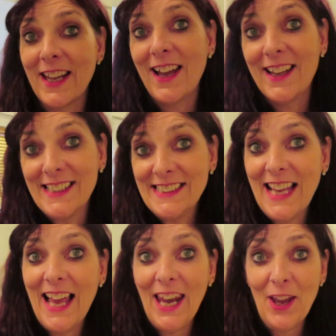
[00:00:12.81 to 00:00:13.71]
guys,
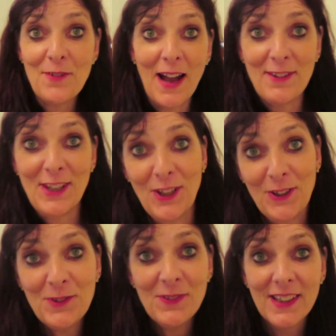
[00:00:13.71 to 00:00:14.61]
hello, how are
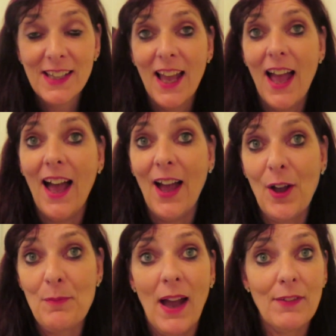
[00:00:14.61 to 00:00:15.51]
you?
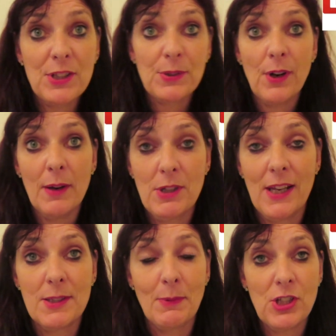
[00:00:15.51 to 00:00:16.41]
Have you subscribed
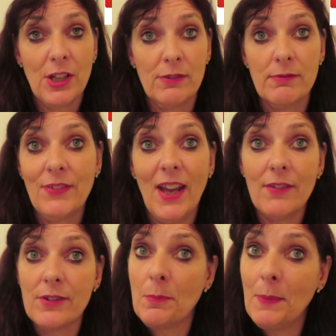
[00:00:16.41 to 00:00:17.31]
yet to my channel? If you
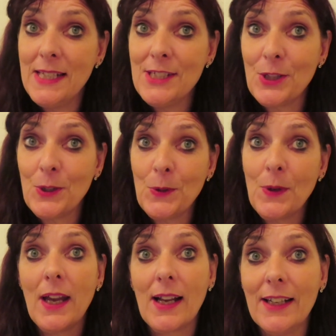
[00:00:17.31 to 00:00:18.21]
haven't, please do,
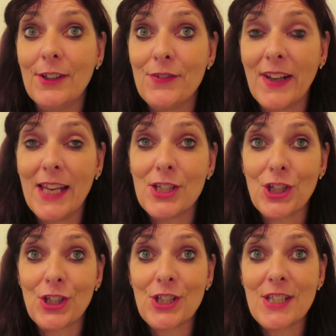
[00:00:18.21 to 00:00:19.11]
click
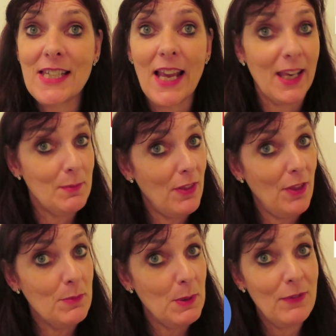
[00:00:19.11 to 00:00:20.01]
notifications and give me a
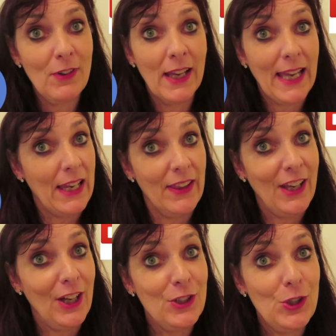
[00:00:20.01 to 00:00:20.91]
thumbs up if you like
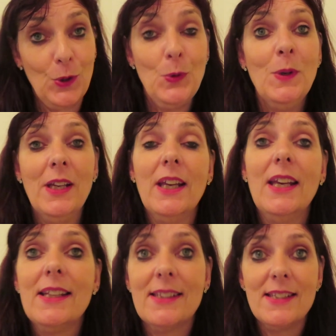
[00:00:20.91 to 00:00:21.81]
anything I do.
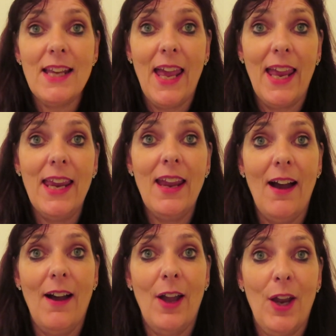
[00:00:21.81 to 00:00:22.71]
Today
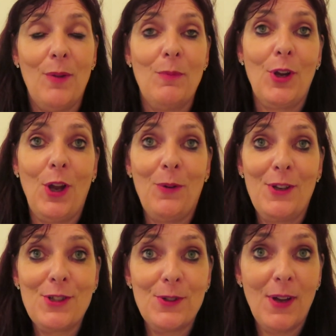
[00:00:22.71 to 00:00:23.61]
I'm
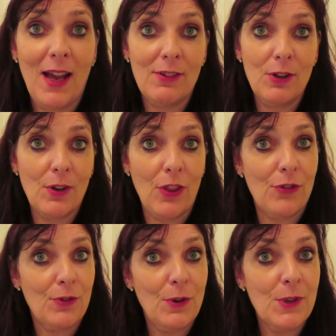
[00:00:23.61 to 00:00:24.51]
going to have a look
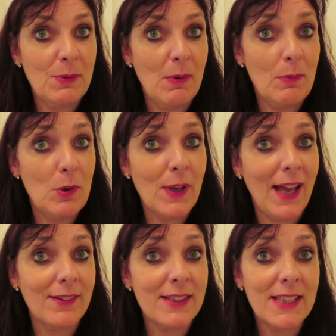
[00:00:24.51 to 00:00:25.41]
through some of my ball
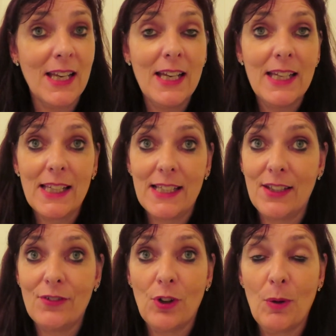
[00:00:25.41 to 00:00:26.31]
gowns
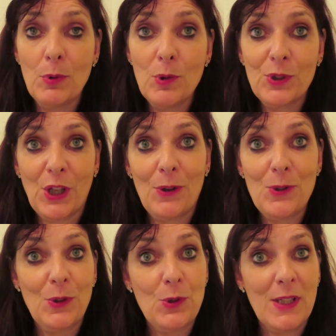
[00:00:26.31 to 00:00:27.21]
because I've got a ball to go
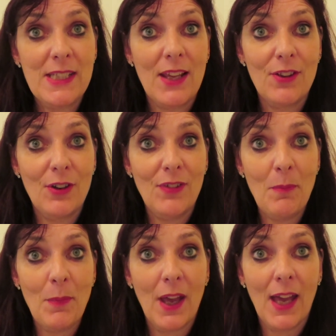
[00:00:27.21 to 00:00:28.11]
to on 28th of
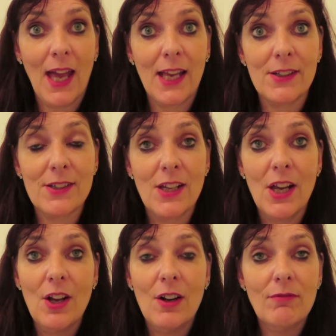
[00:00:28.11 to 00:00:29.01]
November, and
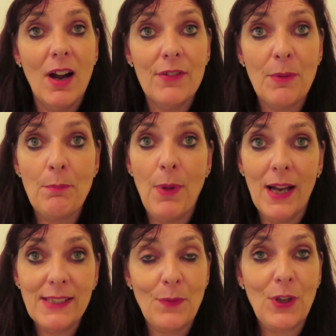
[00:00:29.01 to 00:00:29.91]
rather than
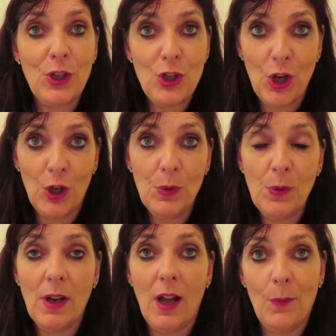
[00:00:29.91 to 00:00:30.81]
buy something
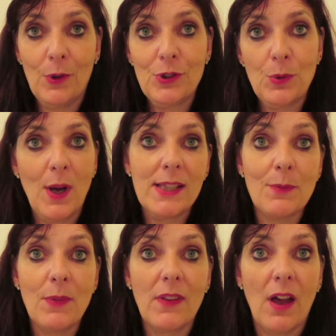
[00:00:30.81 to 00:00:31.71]
new, I want to wear
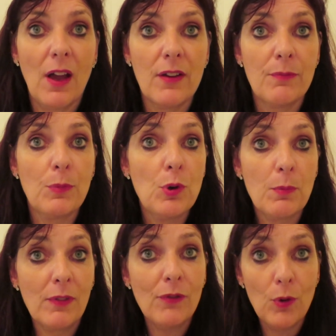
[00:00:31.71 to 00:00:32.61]
something that I've bought
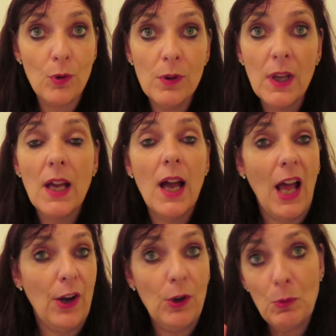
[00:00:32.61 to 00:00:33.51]
before
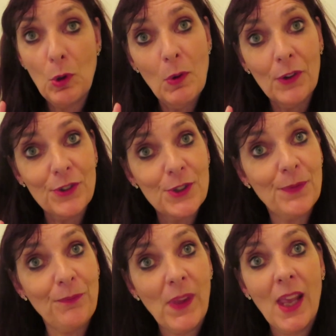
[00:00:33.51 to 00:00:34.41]
and only wore once.